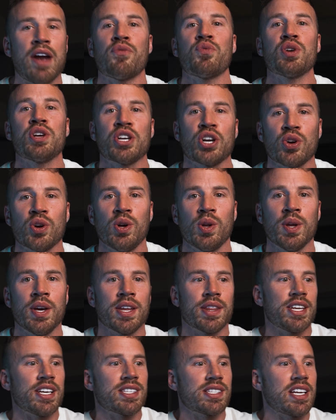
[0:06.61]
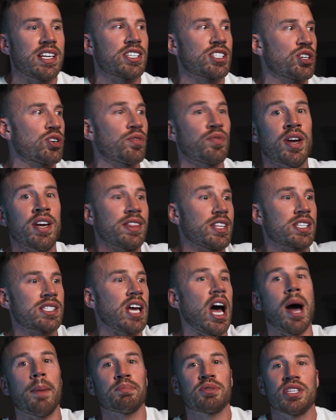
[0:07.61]
Every girl thinks they deserve the
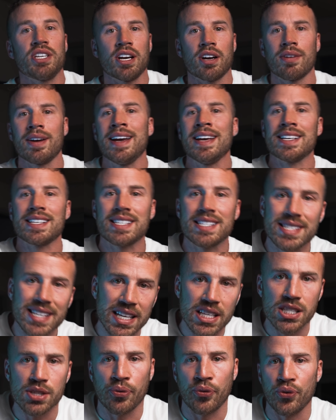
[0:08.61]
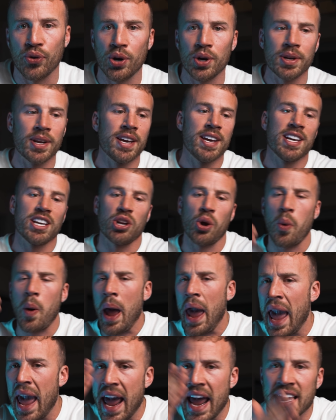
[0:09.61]
top tier, six foot, you know,
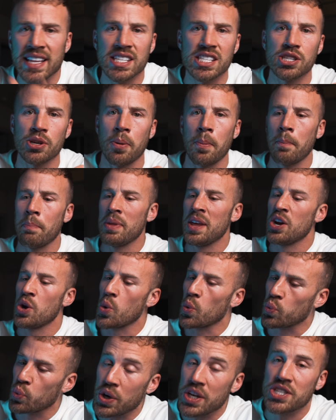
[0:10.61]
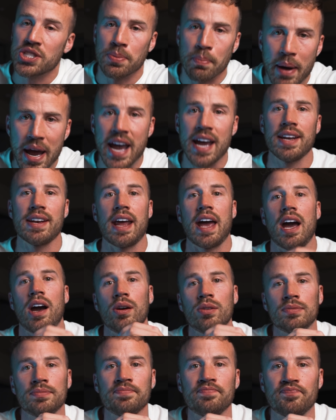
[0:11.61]
handsome, rich man
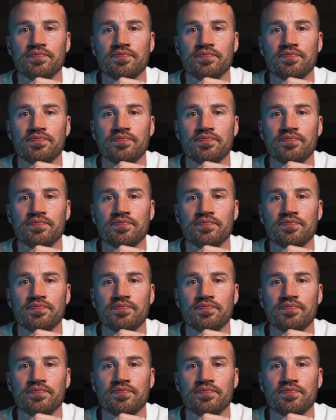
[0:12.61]
now.